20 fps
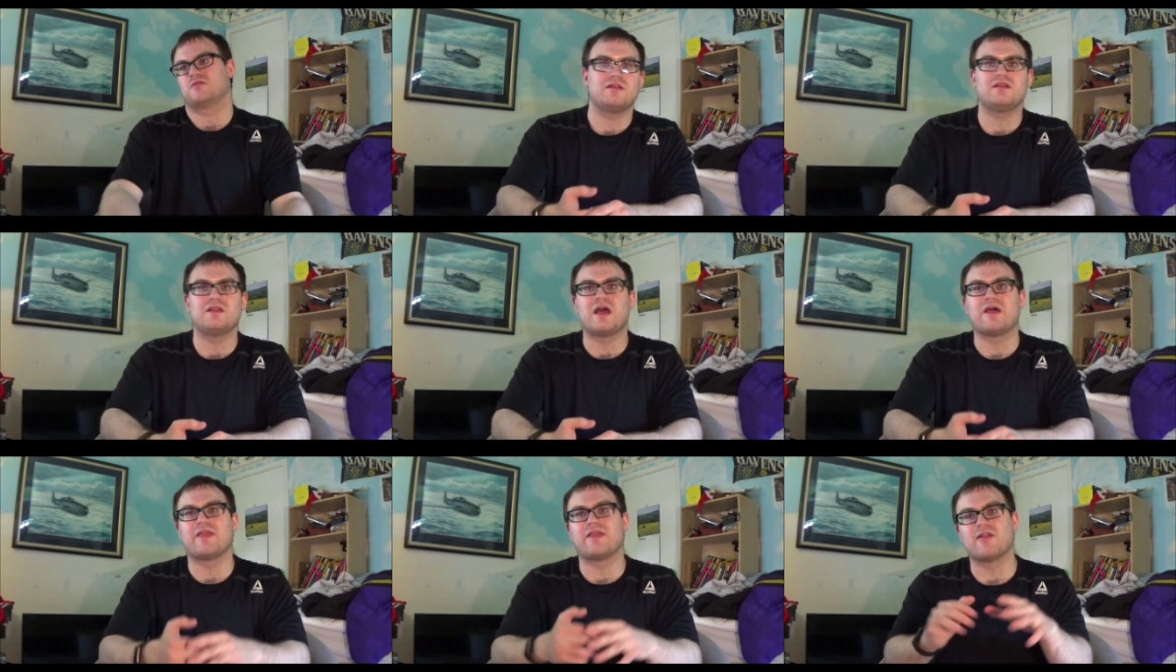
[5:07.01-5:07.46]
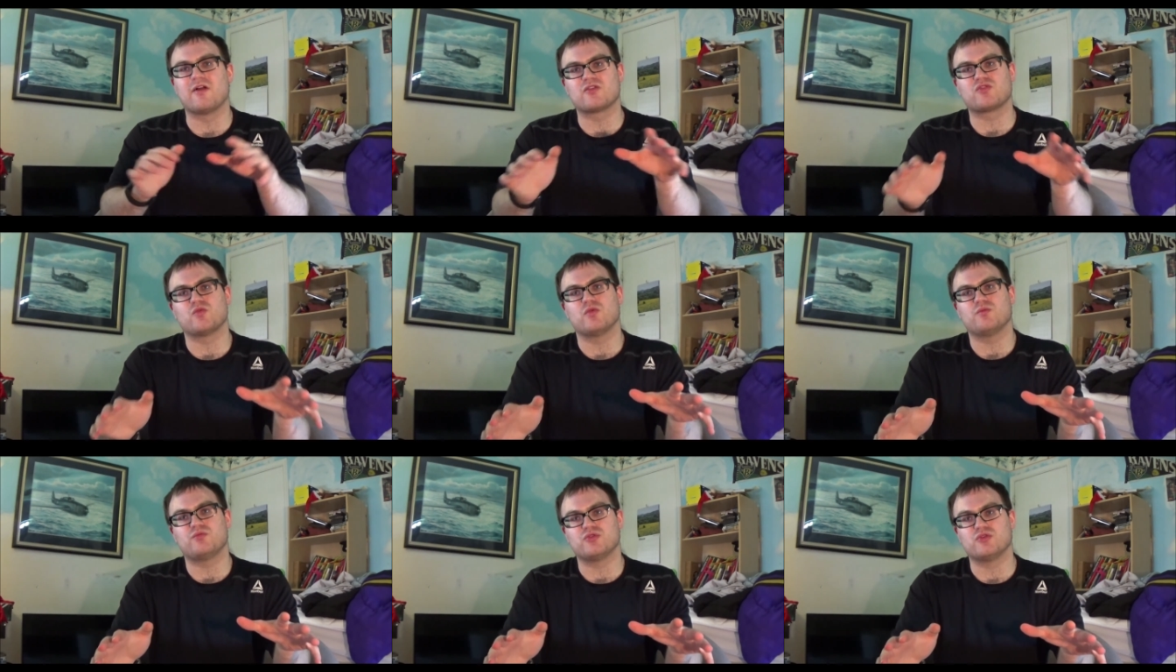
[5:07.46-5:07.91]
Now they look
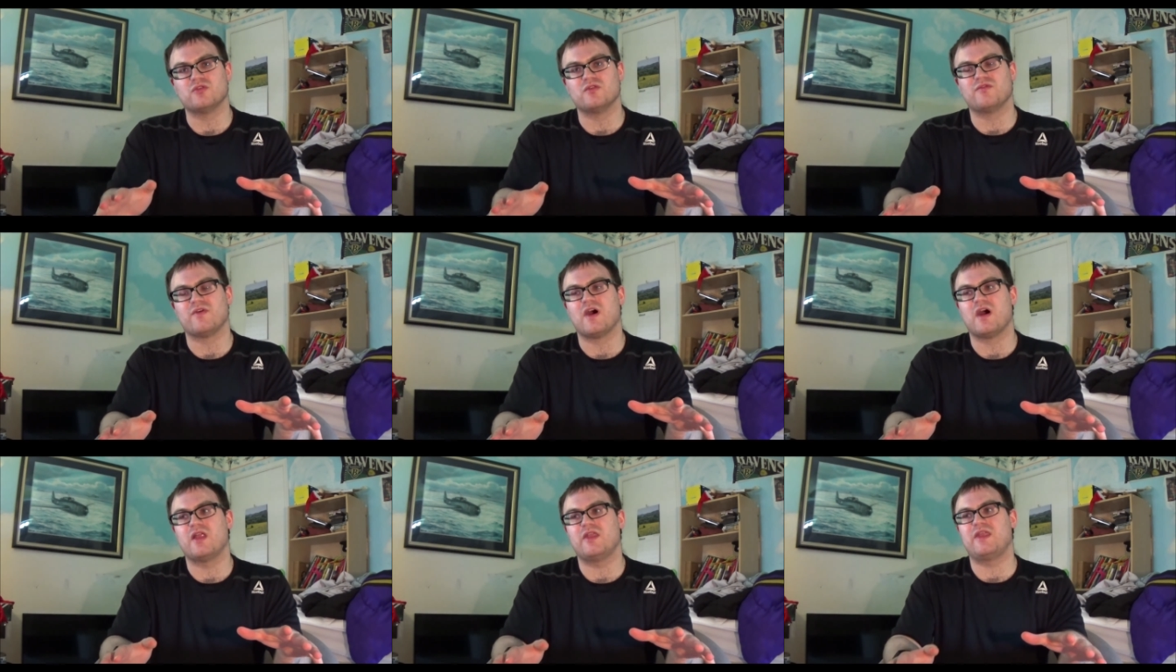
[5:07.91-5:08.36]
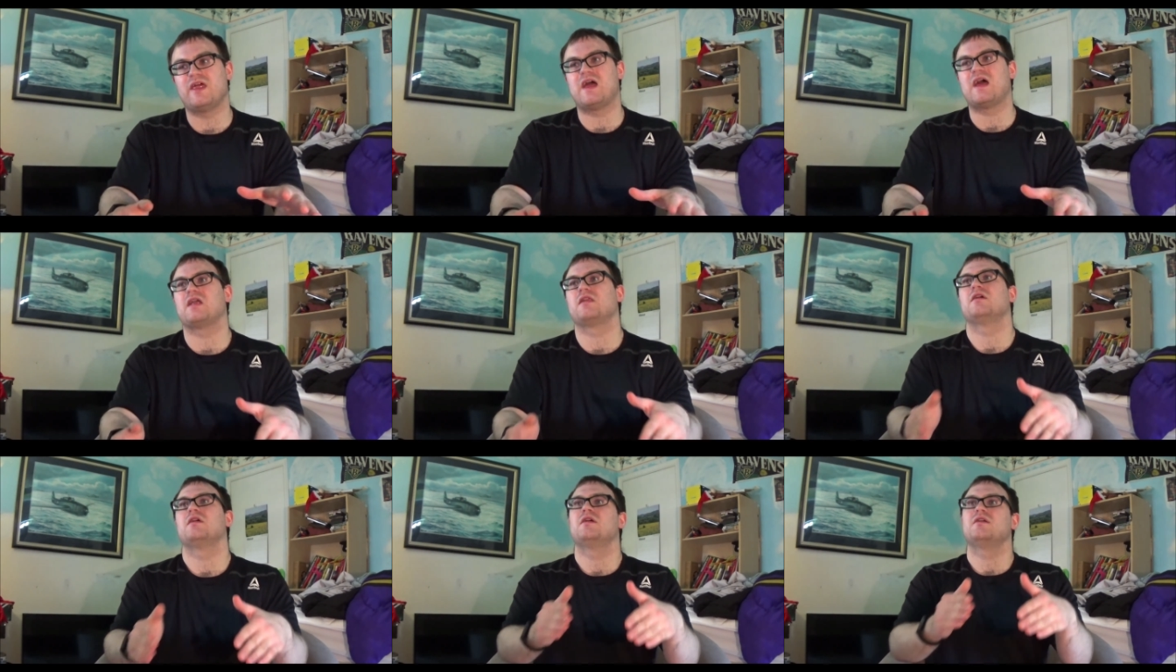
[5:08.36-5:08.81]
to improve on
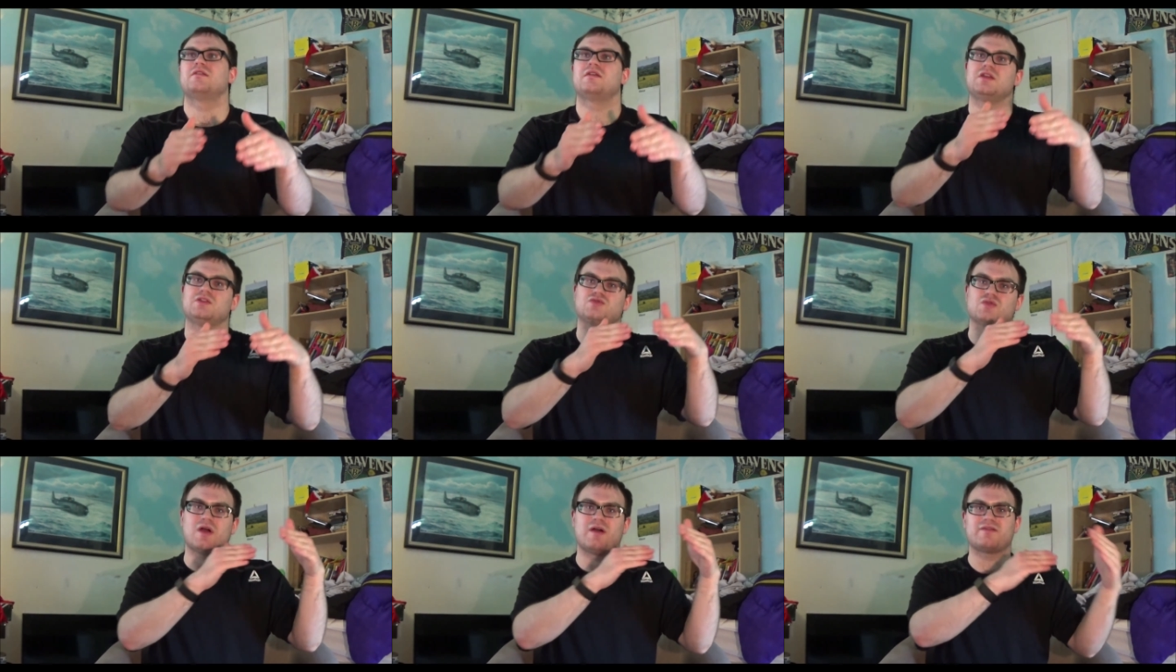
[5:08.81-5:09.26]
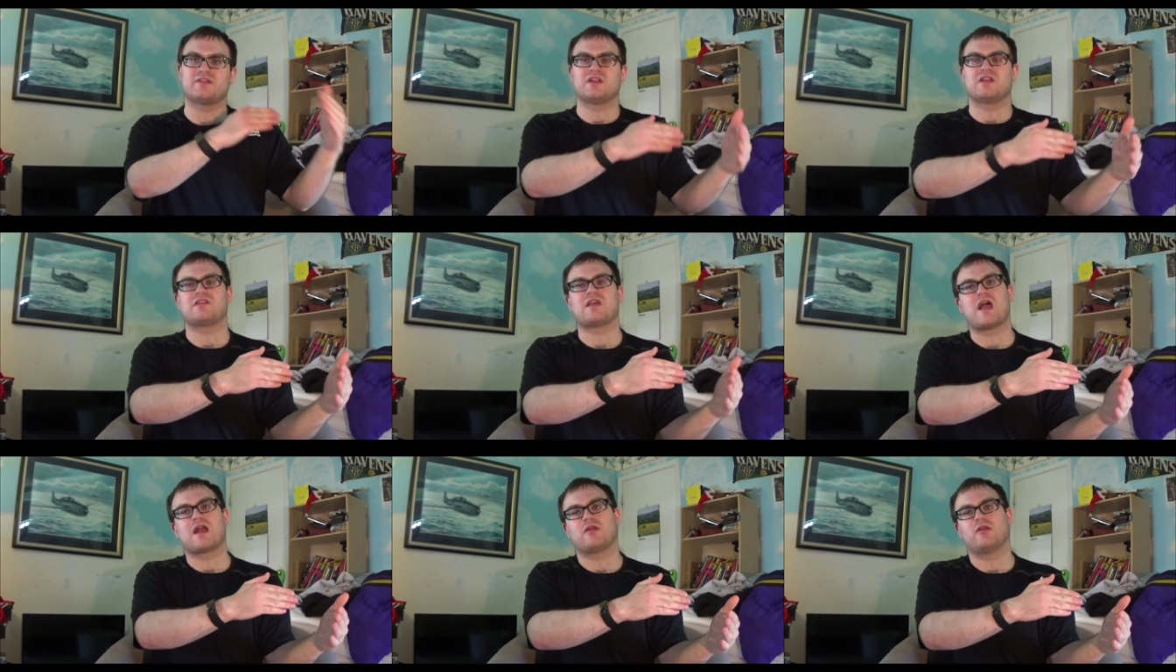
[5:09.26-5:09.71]
that. They drafted a
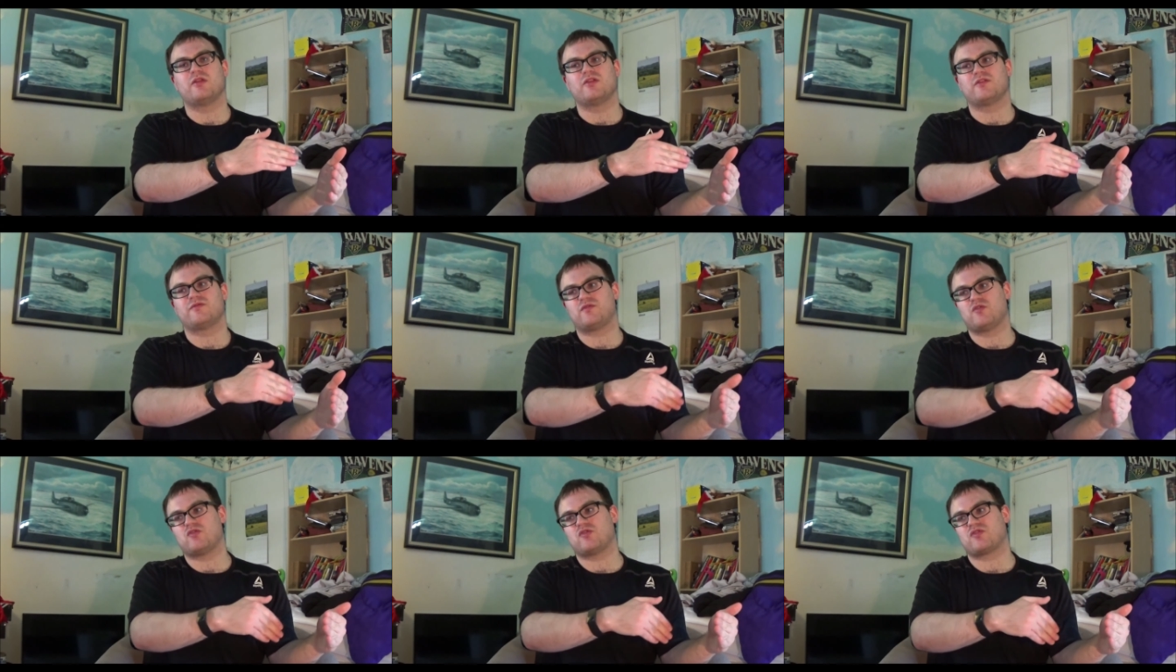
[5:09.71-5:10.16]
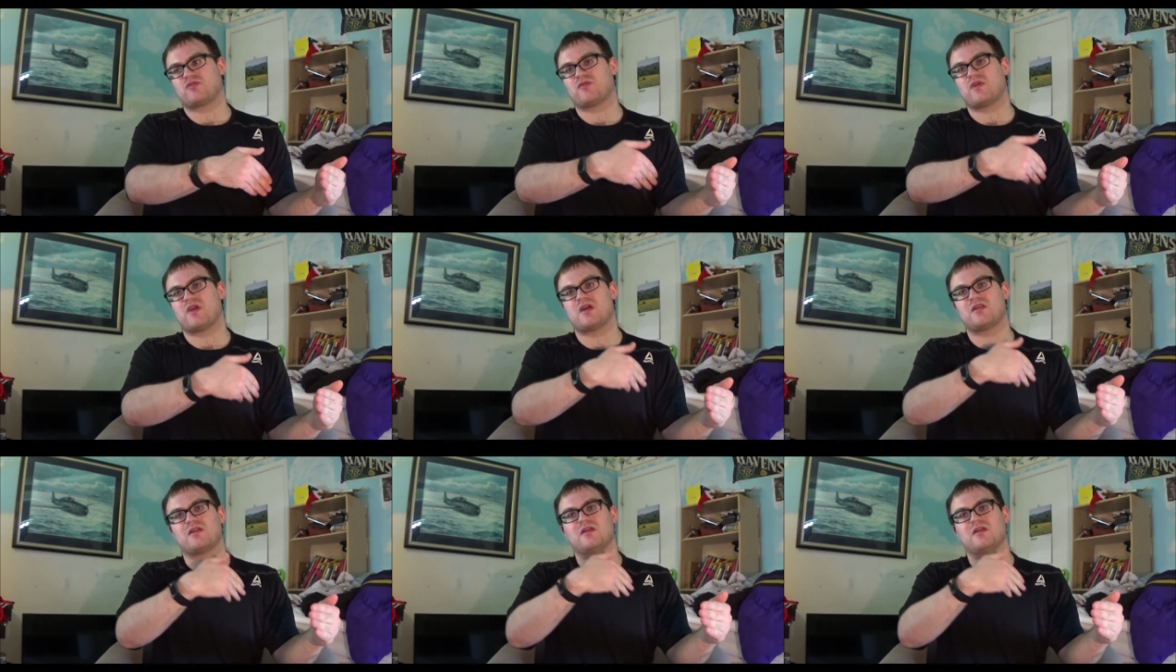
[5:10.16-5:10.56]
tackle in the first round,